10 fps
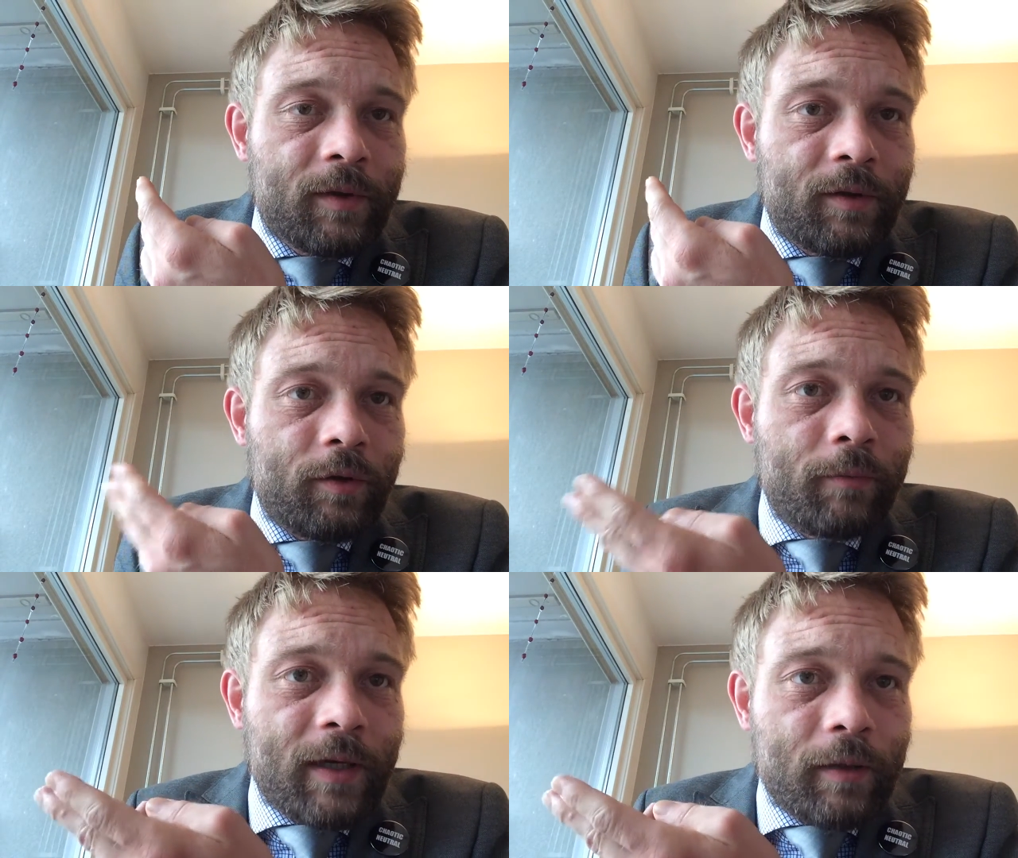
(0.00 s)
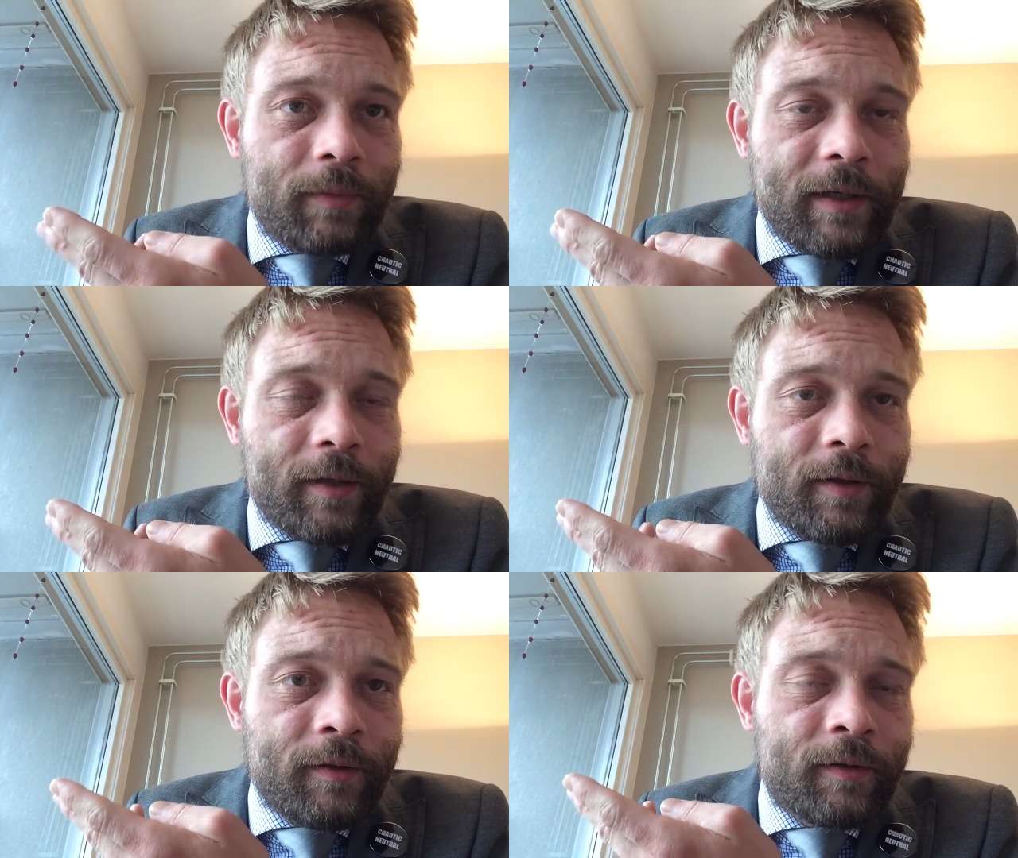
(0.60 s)
2 male
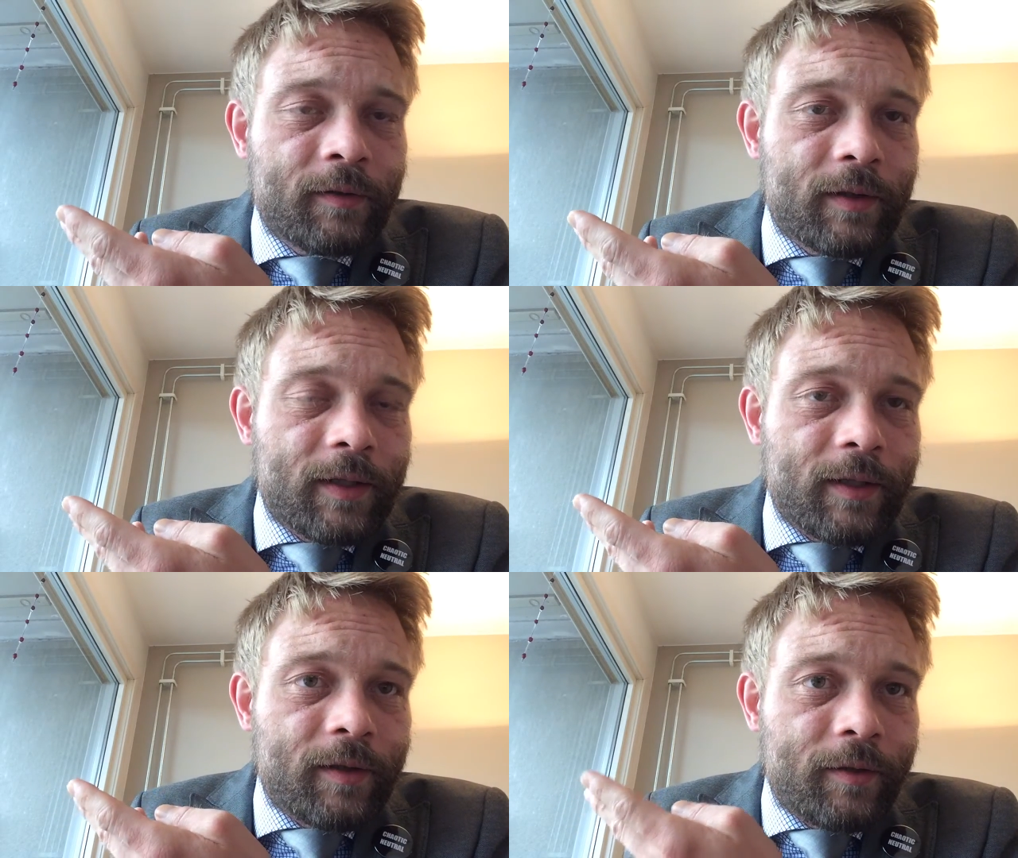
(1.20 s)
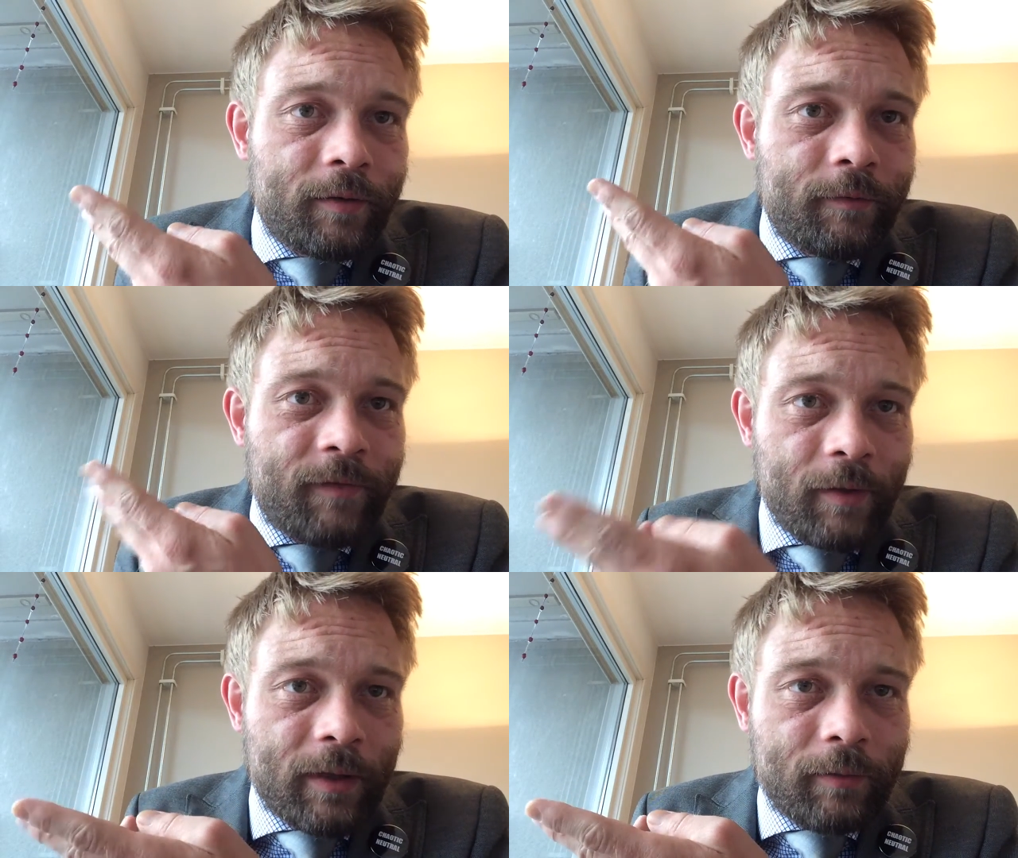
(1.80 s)
players and 2
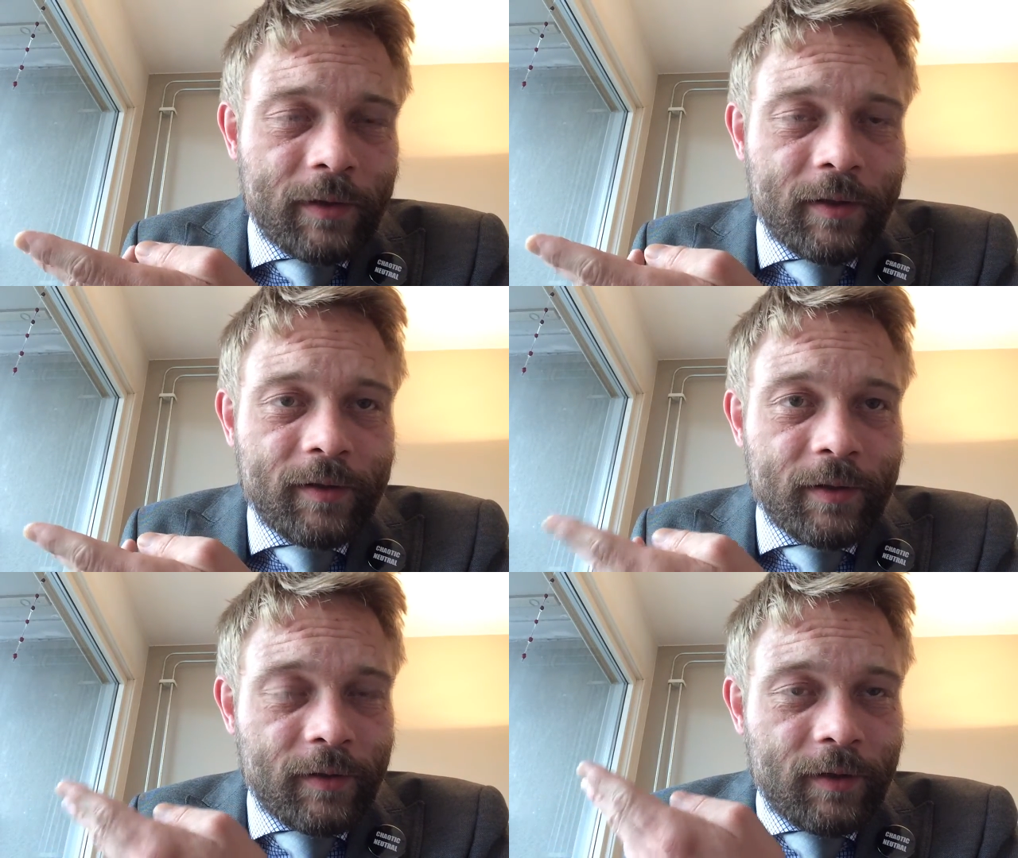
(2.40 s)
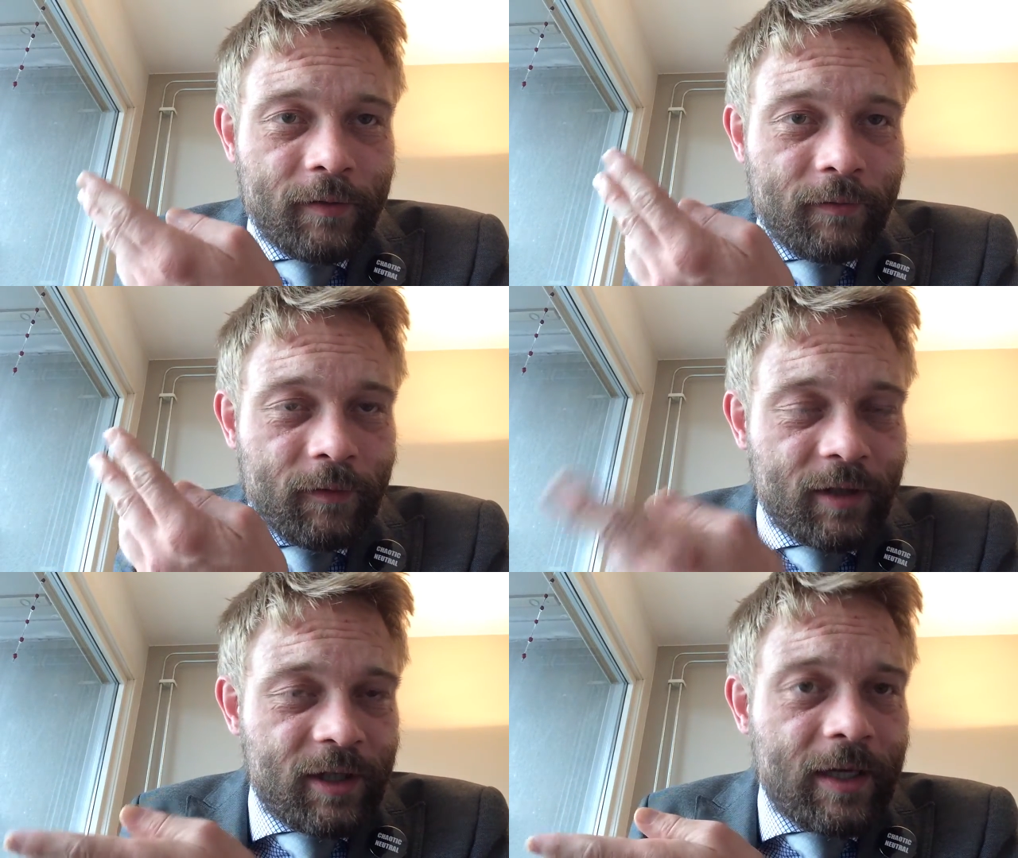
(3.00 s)
female players, and then
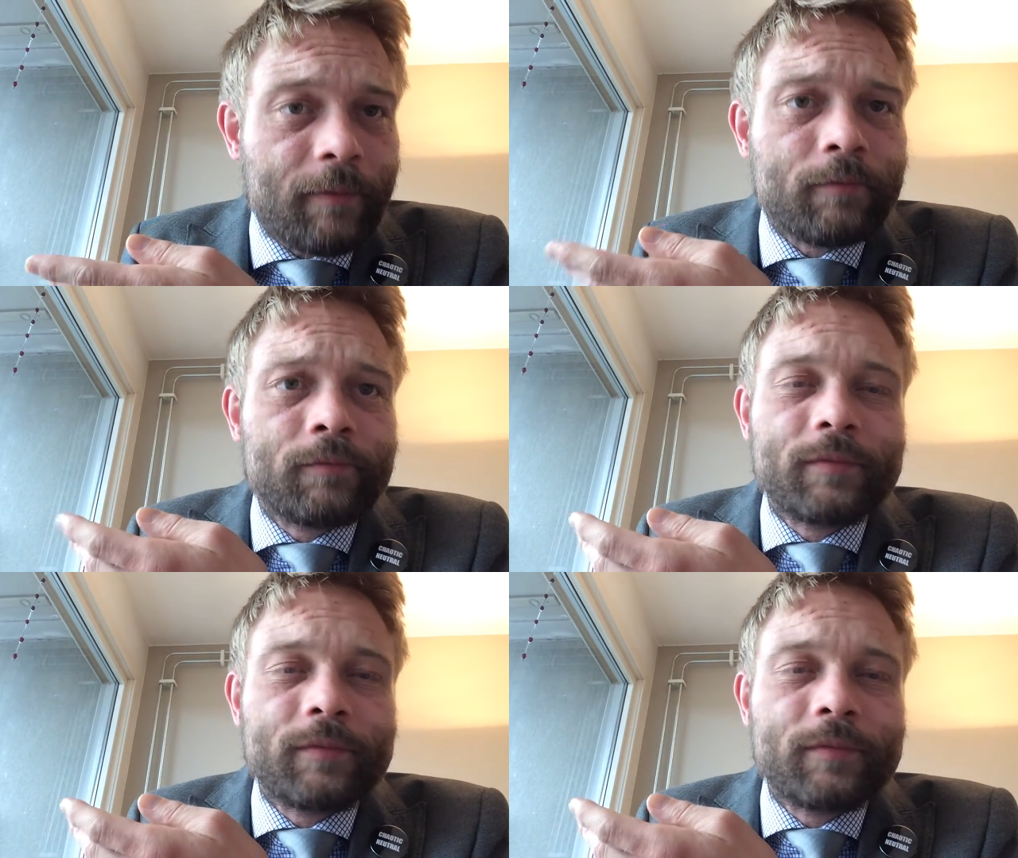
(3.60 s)
the GM,